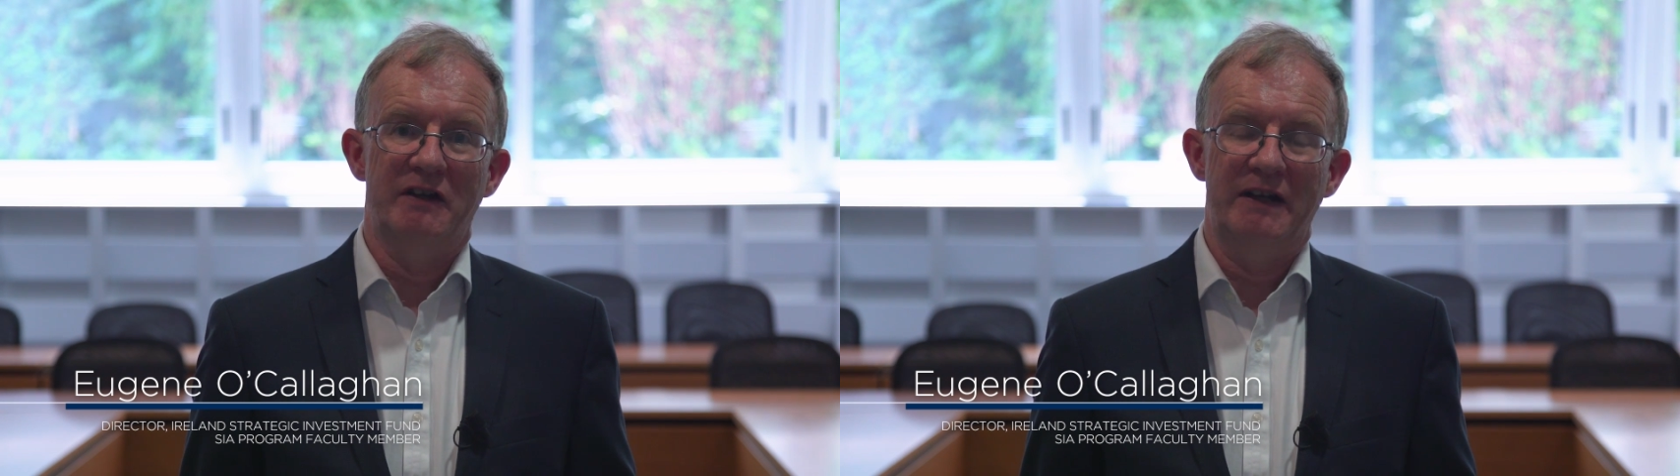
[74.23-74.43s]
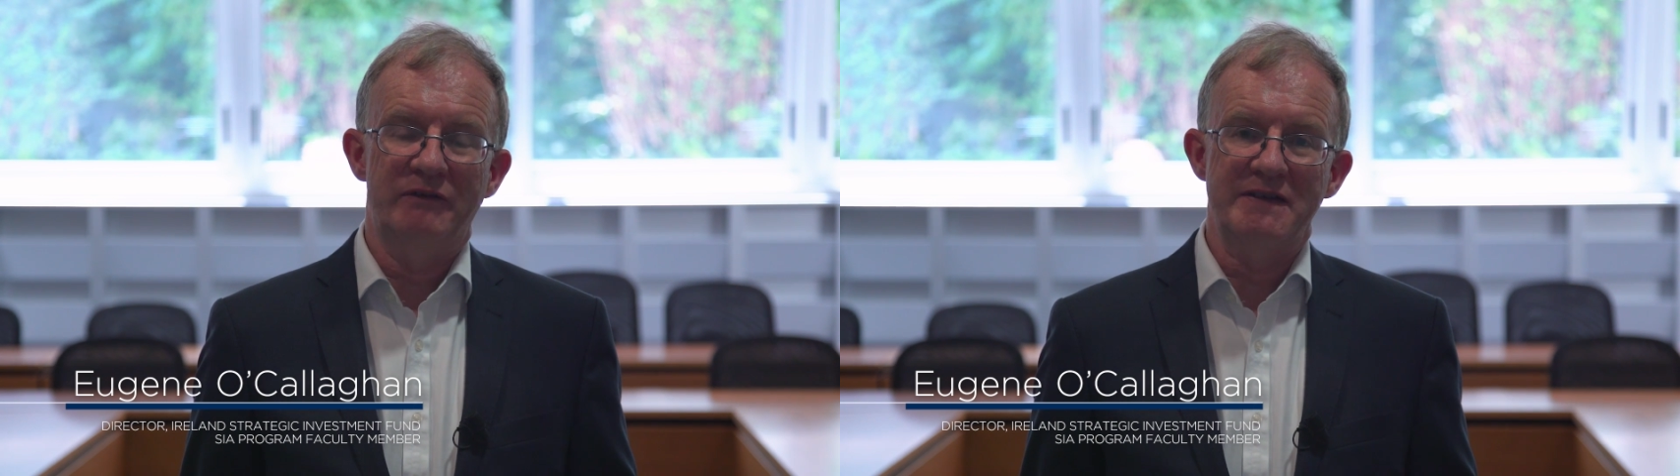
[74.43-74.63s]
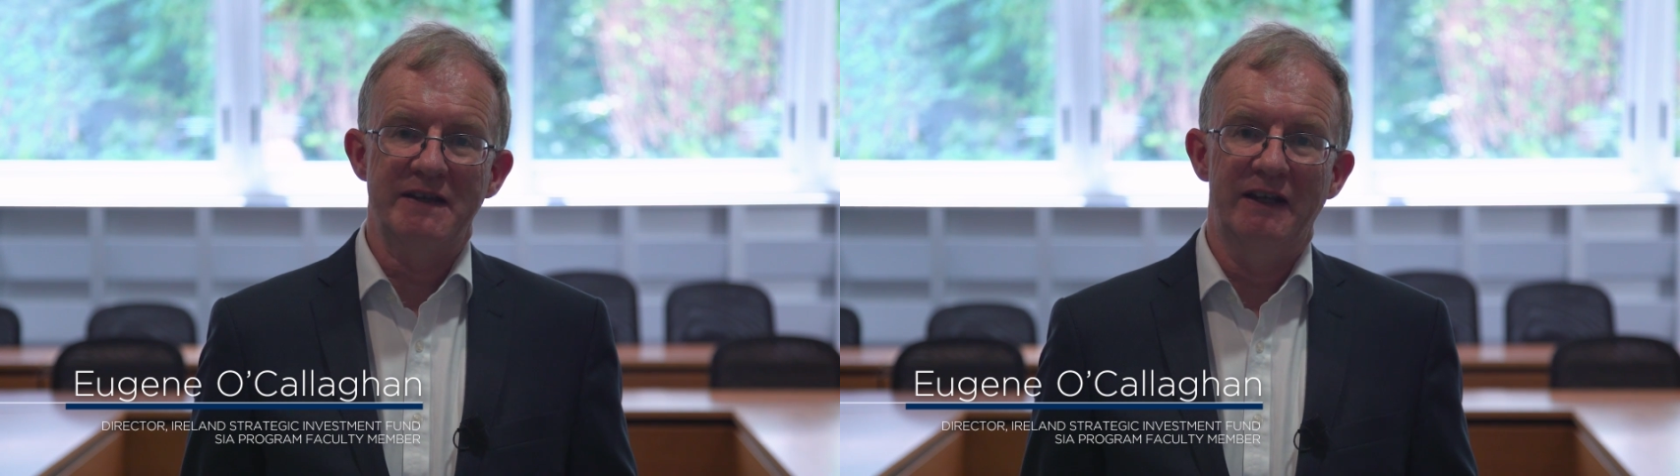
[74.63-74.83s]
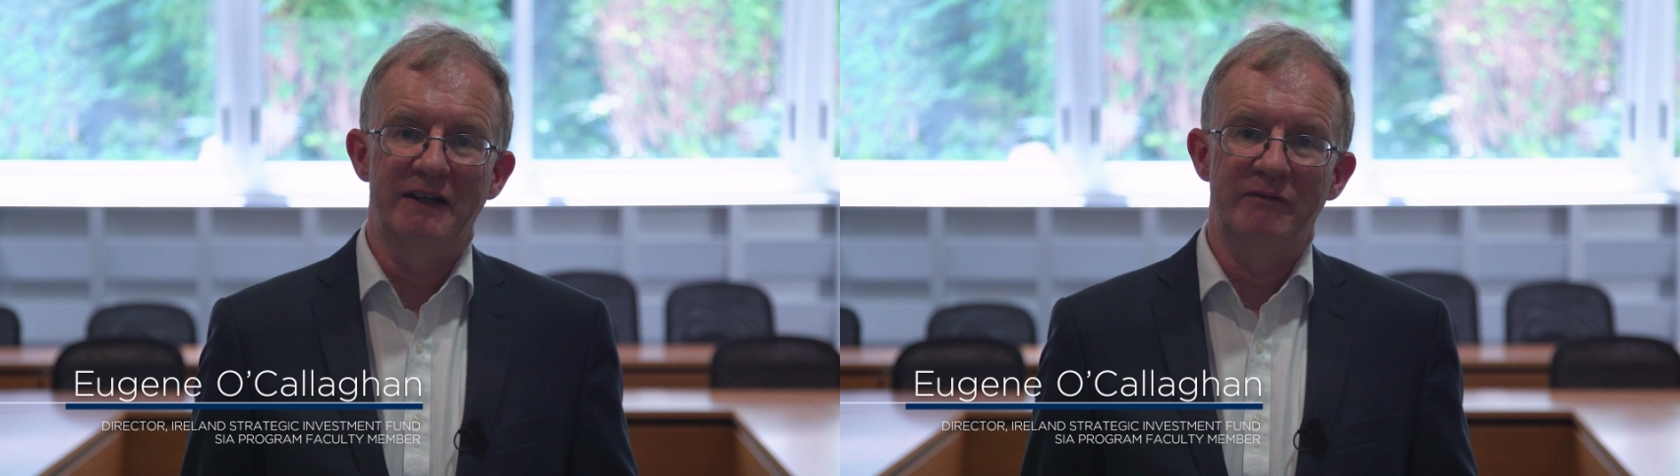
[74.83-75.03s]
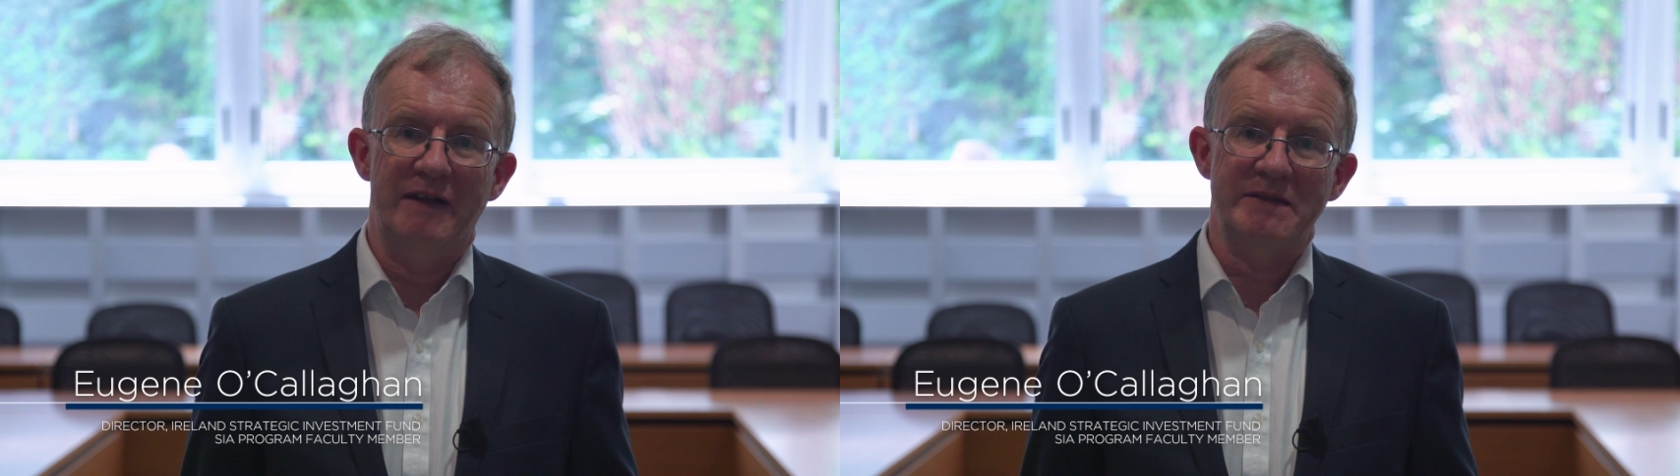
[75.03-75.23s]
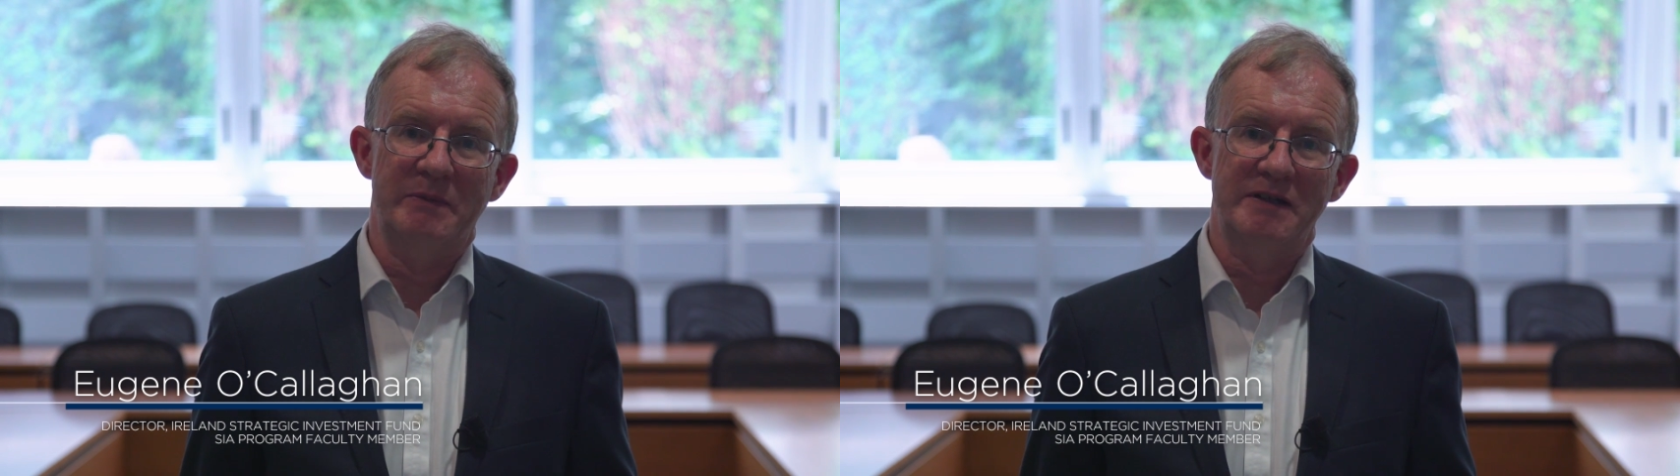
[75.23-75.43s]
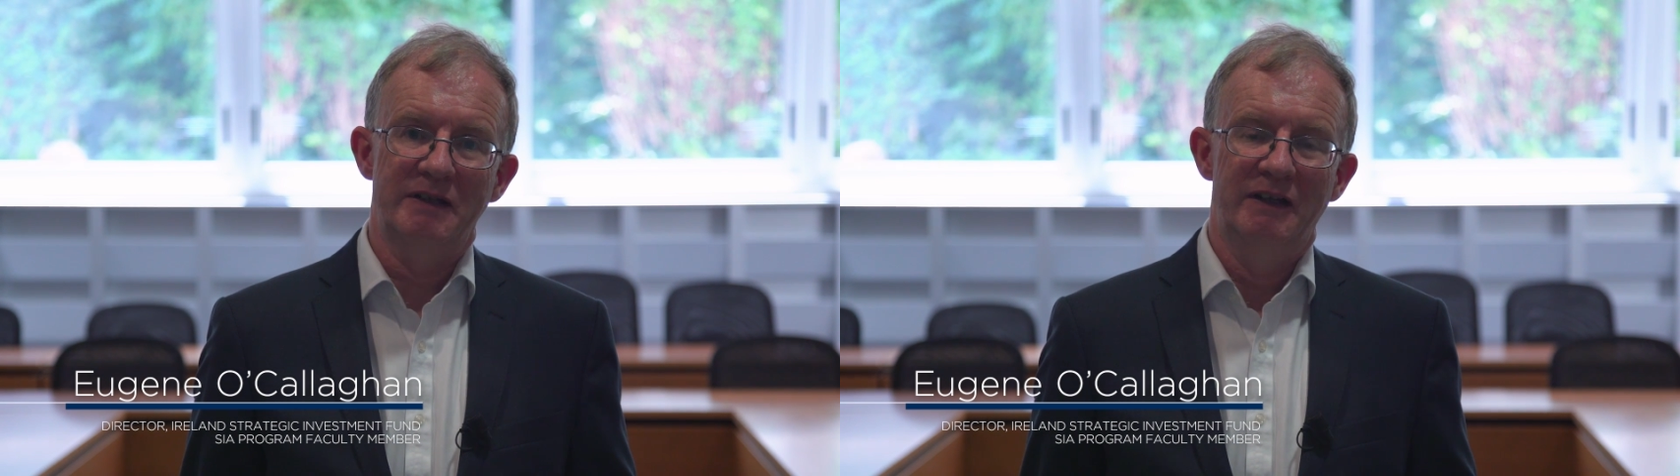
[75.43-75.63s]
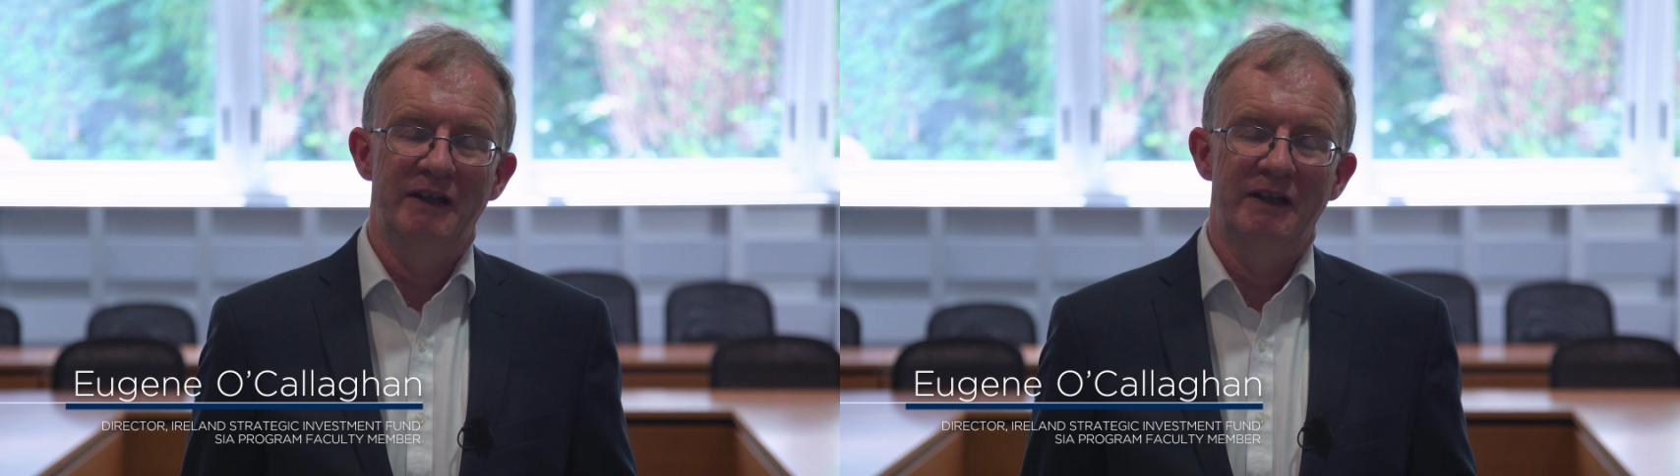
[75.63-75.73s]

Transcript: on every single investment.